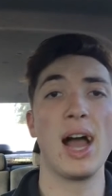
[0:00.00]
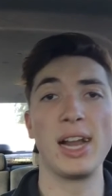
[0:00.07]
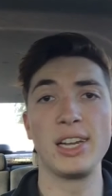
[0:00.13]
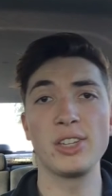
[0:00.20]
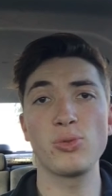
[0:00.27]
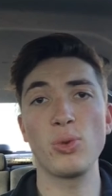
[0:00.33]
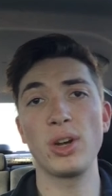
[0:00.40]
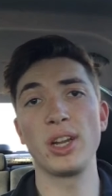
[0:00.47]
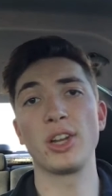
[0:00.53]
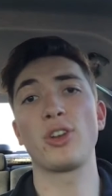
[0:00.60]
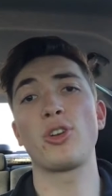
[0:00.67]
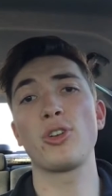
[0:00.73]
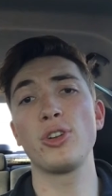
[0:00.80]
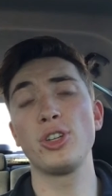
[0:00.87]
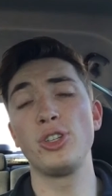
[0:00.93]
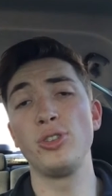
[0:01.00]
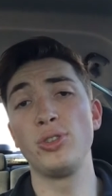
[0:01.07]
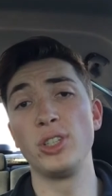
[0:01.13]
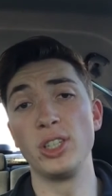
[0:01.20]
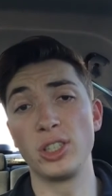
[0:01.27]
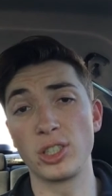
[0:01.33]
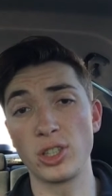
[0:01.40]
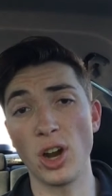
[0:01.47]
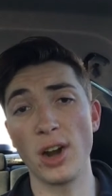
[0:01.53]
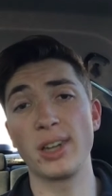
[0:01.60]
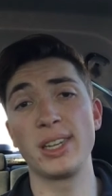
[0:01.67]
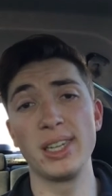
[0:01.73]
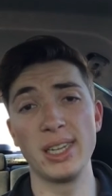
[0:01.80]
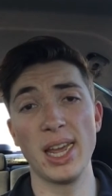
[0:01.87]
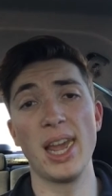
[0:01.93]
I just want to encourage you to
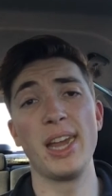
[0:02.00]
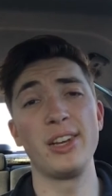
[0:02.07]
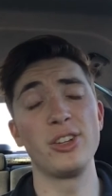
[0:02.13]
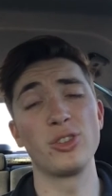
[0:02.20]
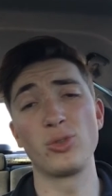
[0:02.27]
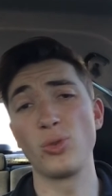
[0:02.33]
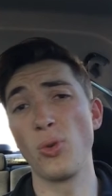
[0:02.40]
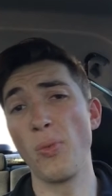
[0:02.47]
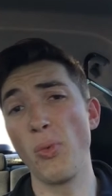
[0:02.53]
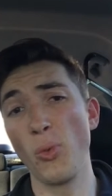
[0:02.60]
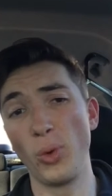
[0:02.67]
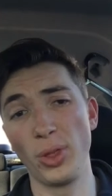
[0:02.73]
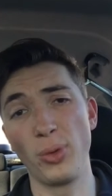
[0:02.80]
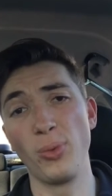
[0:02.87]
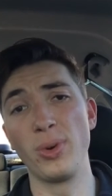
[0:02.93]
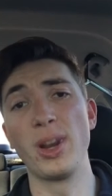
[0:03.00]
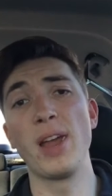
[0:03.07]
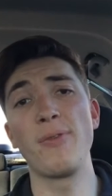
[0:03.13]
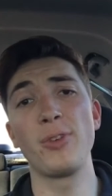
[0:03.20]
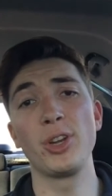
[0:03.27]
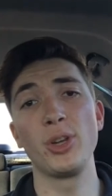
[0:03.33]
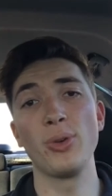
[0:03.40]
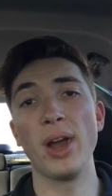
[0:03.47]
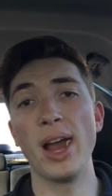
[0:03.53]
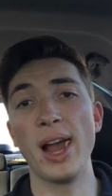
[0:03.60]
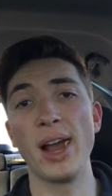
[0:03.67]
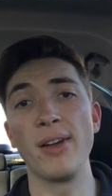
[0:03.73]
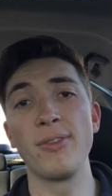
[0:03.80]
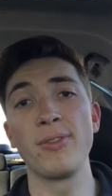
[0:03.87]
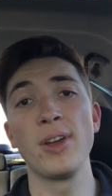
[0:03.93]
start today just with whatever you
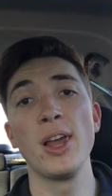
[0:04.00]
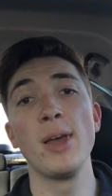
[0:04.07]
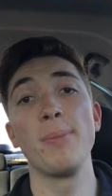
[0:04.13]
have